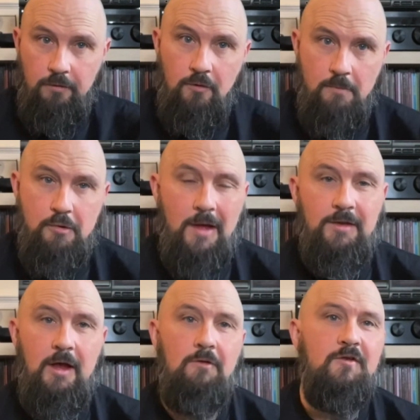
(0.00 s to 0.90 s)
through the brand
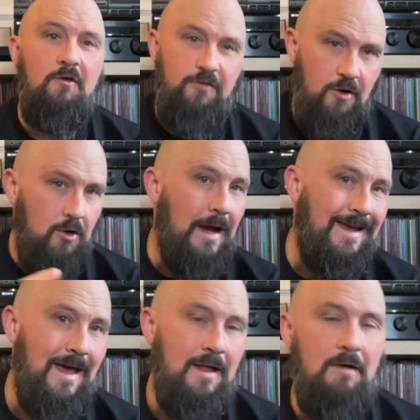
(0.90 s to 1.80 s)
new stuff in order to
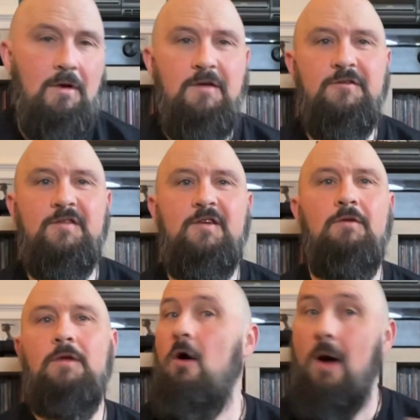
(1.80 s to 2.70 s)
get that ready for studio.